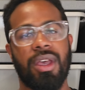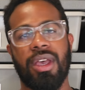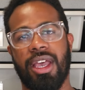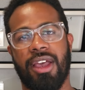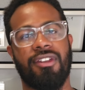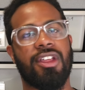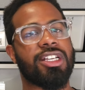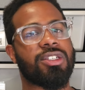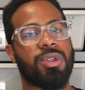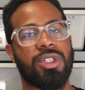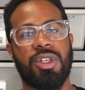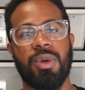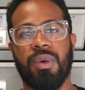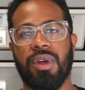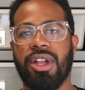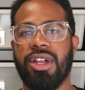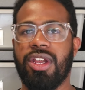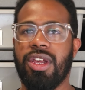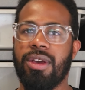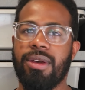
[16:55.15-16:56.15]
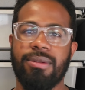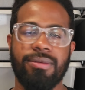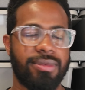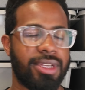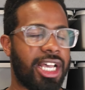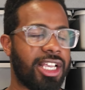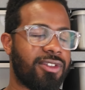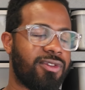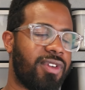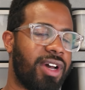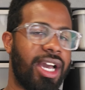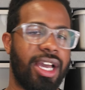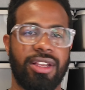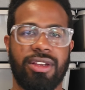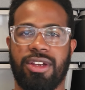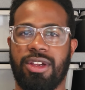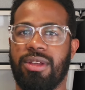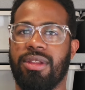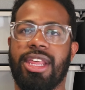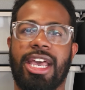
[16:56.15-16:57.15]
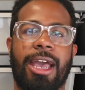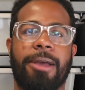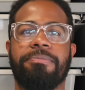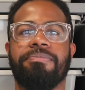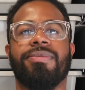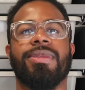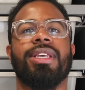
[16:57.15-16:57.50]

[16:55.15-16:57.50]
If that's what you want to do, that's fine, do that.